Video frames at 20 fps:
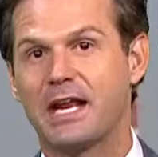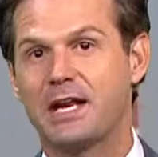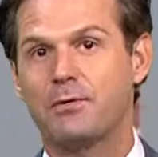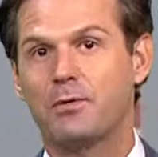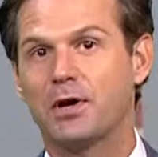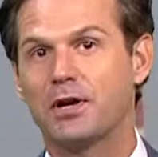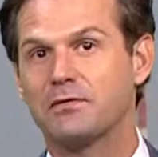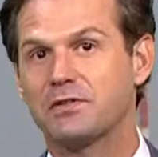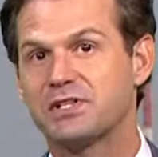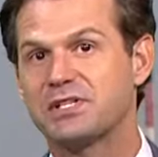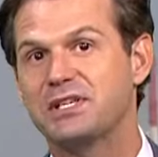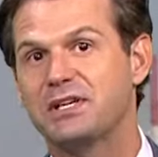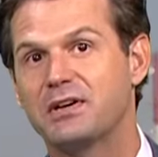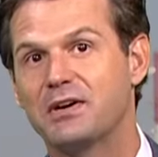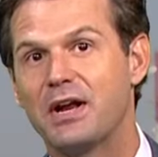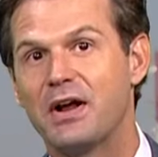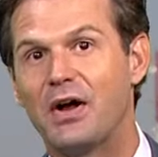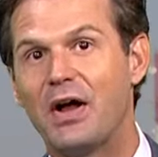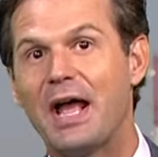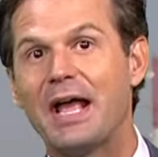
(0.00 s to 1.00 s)
81 over
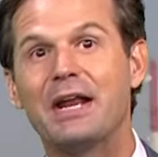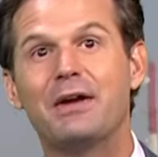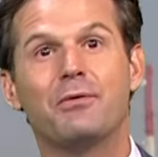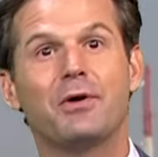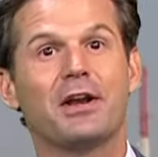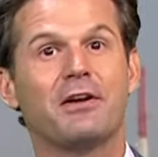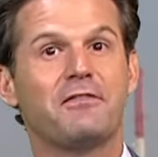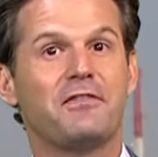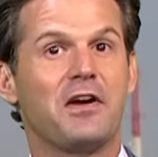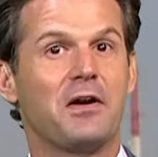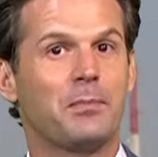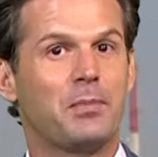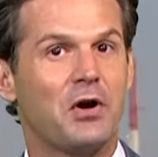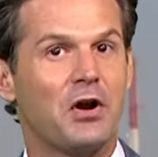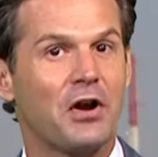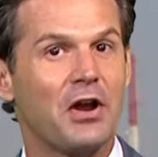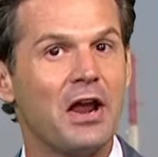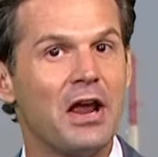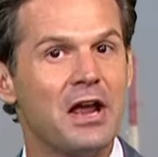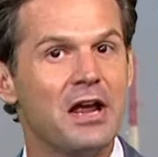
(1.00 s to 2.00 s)
Cedar Hill. 81 at Fair
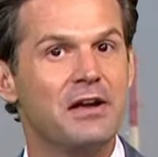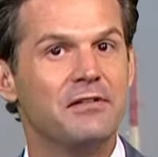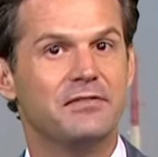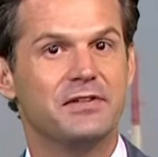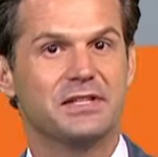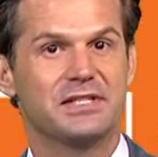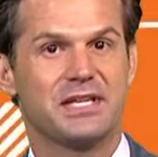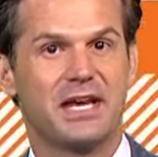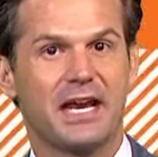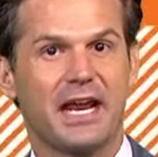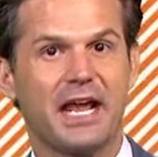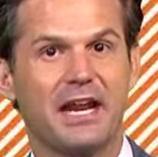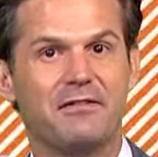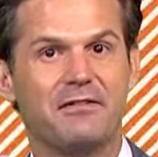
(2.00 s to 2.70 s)
Park feels like